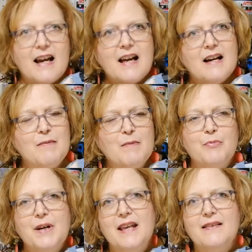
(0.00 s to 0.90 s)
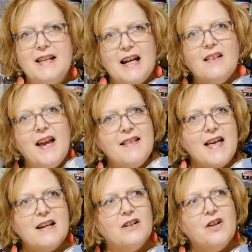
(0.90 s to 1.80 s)
Um, it breathes and I like
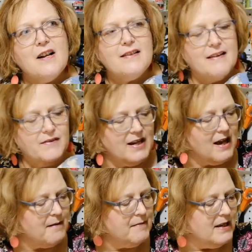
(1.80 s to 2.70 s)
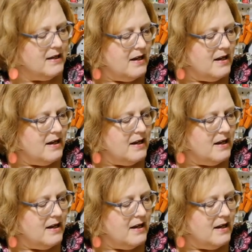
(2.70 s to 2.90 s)
that in a long sleeve top.